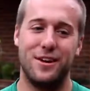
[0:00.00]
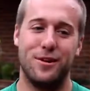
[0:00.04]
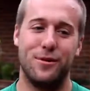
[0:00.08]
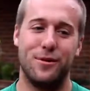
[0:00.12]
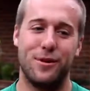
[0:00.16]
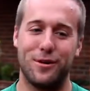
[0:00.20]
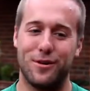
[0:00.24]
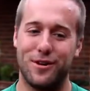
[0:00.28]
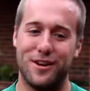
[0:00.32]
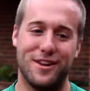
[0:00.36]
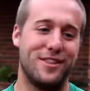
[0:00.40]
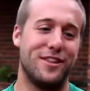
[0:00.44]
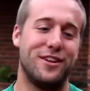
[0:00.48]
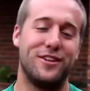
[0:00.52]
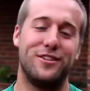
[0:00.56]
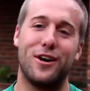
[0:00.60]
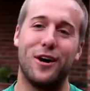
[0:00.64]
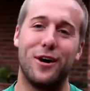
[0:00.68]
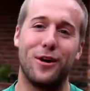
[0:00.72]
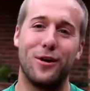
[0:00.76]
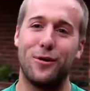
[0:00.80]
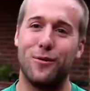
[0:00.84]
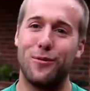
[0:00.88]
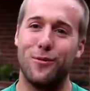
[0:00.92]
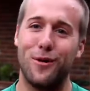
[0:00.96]
We were in the
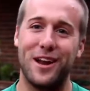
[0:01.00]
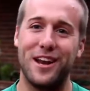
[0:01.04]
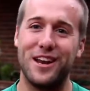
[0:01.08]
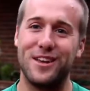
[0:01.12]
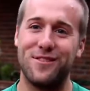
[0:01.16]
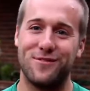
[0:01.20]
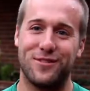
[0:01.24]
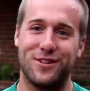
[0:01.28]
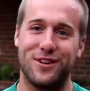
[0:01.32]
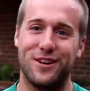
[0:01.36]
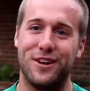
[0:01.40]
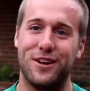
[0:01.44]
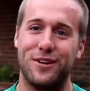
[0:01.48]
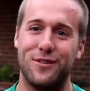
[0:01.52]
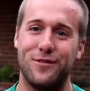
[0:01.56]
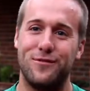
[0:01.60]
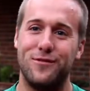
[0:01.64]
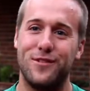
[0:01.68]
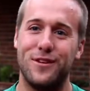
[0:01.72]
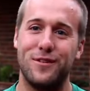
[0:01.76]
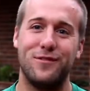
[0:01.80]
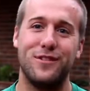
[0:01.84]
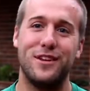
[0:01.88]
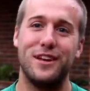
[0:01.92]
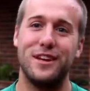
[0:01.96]
tunnel waiting for you know
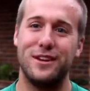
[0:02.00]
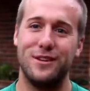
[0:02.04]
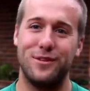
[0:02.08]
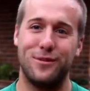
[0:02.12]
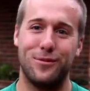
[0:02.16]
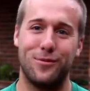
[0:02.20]
15,